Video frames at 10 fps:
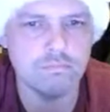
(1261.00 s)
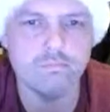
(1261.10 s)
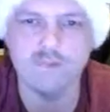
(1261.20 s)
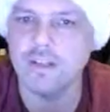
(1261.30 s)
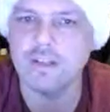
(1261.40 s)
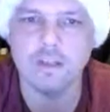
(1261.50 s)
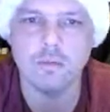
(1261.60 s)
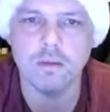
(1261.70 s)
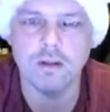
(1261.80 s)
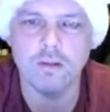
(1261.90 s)
try
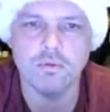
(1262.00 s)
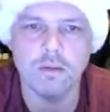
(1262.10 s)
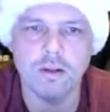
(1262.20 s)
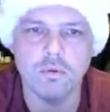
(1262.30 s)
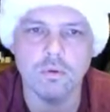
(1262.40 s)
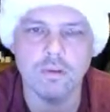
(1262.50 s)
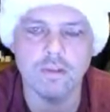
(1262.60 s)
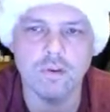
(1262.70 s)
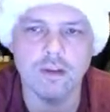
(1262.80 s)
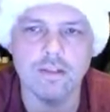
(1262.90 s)
Tenable out, try
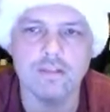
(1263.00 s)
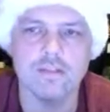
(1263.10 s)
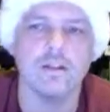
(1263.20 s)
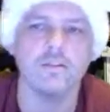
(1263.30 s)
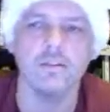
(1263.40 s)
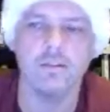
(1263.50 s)
Nessus out,